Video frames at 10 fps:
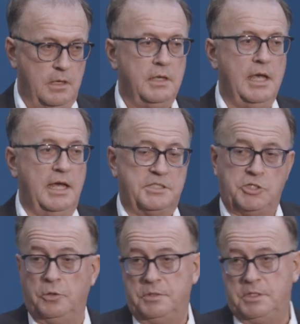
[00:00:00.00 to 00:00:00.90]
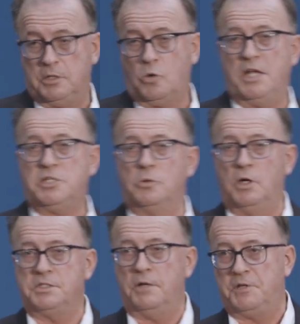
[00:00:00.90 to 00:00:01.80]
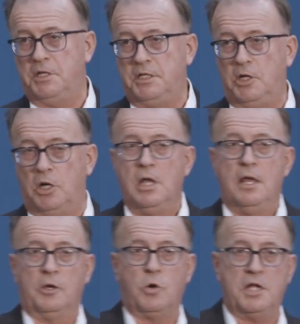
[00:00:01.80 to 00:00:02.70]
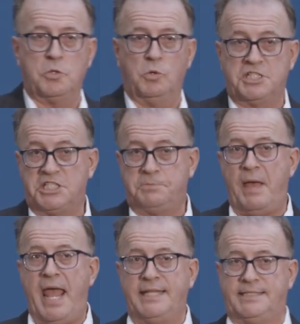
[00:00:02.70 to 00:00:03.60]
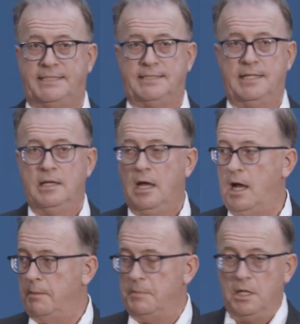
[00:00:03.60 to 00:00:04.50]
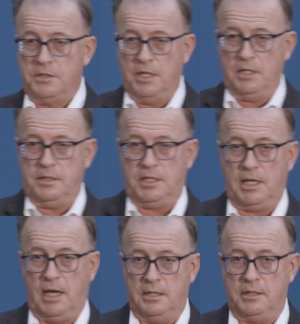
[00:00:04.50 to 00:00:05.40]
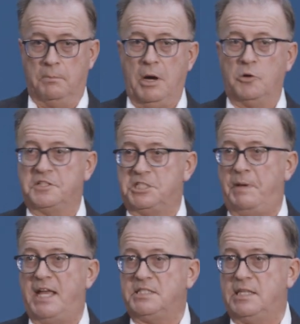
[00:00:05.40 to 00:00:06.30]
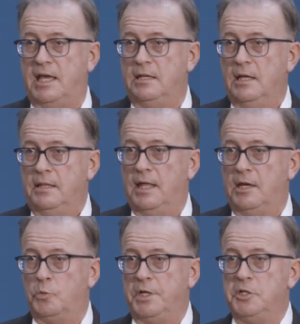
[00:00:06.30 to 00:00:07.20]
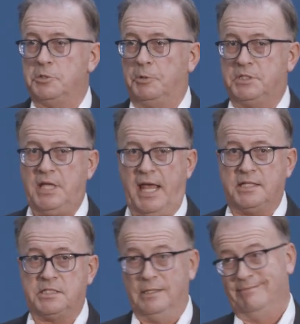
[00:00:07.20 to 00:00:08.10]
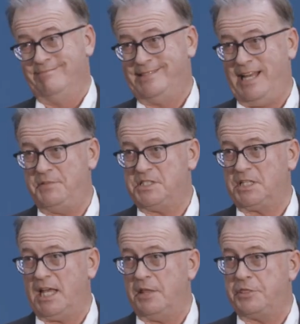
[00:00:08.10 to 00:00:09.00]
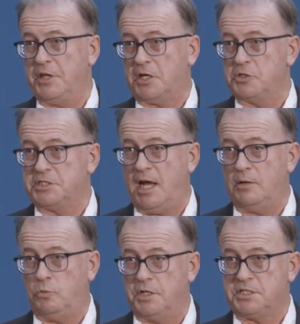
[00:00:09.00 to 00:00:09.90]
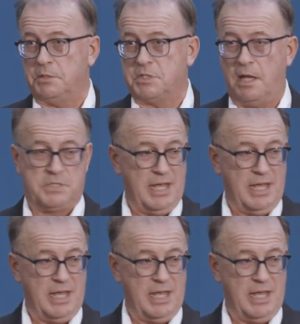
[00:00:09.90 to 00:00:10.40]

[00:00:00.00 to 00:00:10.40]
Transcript: Yeah, so the question was, if you didn't hear, the question was space. The amount of space that a reusable takes. It's obviously got thicker sidewalls sometimes.